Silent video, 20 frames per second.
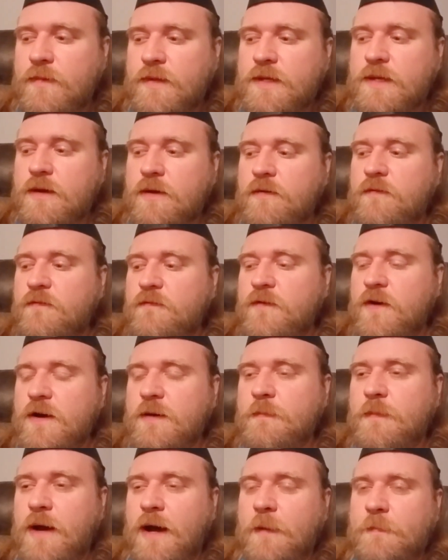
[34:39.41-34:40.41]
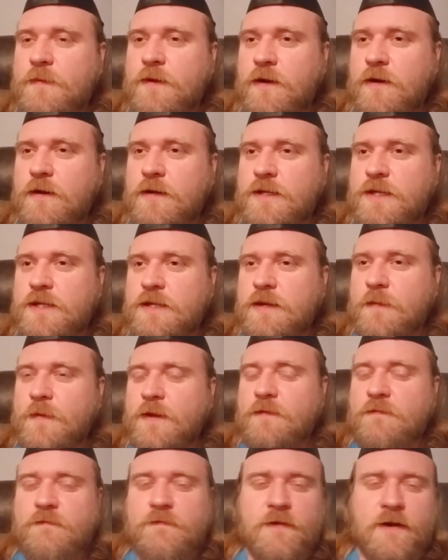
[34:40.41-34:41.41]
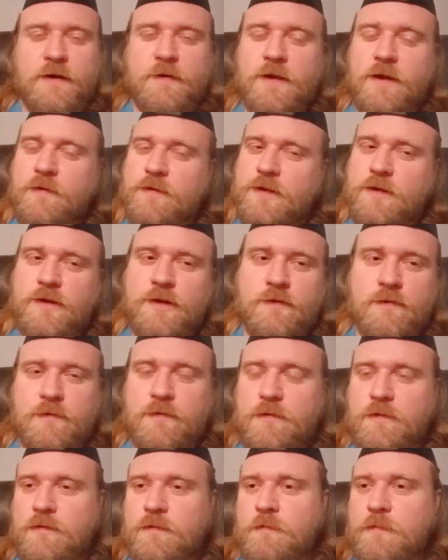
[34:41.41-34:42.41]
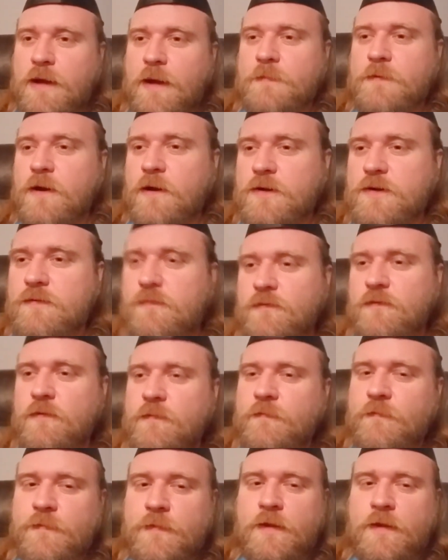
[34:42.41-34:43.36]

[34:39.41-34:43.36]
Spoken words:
So, fuck Pop-Tarts. I mean, fuck toaster strudel. Pop-Tarts rule.